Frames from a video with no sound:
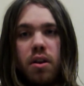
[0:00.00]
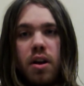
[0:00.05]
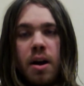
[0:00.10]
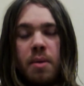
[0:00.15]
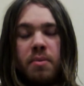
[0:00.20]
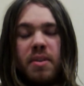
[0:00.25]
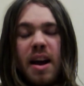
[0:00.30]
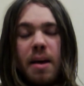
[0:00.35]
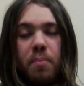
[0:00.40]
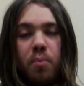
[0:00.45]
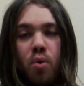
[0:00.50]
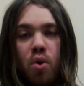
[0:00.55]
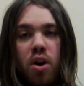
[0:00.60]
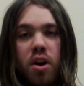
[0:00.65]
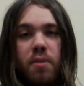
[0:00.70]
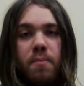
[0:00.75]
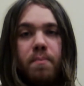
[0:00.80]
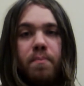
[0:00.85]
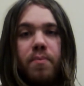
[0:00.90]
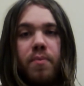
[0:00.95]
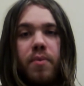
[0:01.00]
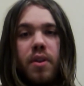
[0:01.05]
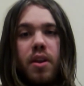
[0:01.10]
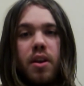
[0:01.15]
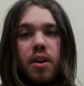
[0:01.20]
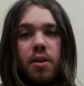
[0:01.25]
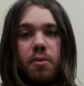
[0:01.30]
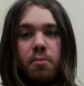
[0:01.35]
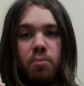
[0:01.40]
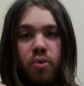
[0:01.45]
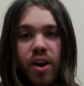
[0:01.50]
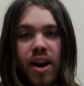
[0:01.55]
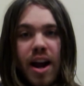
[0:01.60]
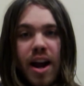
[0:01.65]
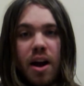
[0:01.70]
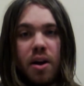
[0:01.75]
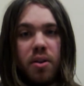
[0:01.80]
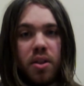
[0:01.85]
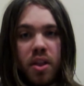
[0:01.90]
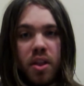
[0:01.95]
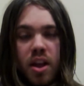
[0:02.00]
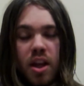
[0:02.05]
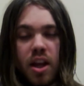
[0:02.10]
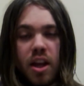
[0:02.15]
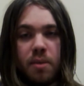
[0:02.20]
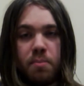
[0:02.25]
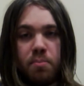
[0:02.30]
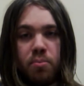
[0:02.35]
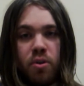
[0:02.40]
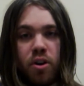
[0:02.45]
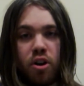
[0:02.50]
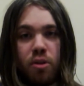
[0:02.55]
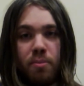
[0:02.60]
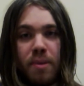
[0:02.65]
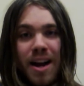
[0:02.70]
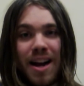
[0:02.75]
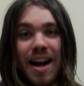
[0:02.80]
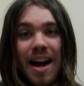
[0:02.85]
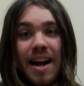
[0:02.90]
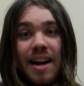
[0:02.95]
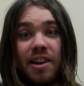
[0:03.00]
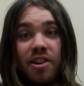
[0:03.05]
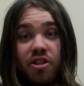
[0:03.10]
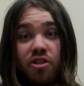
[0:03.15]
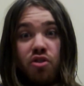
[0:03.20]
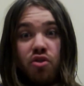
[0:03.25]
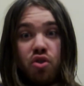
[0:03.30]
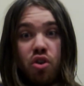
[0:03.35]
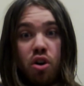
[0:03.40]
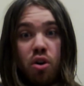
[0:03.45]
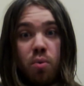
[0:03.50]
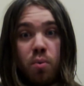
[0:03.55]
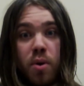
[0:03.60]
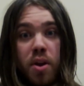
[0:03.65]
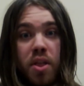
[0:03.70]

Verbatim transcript: um, tap 1, bring out the prickleback I had just drawn